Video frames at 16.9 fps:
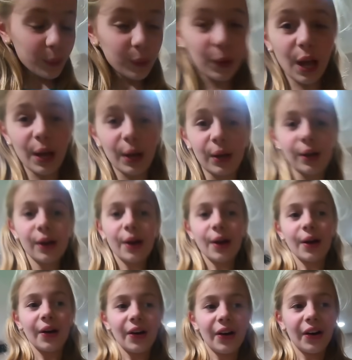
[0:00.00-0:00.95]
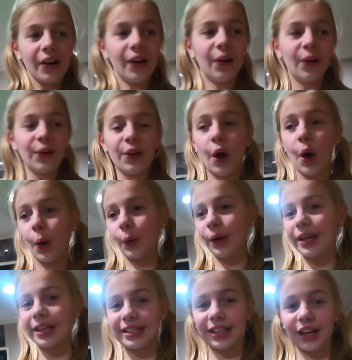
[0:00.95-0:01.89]
We're like, oh no,
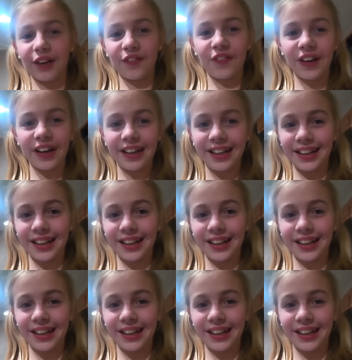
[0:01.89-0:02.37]
good job. he's gonna you guys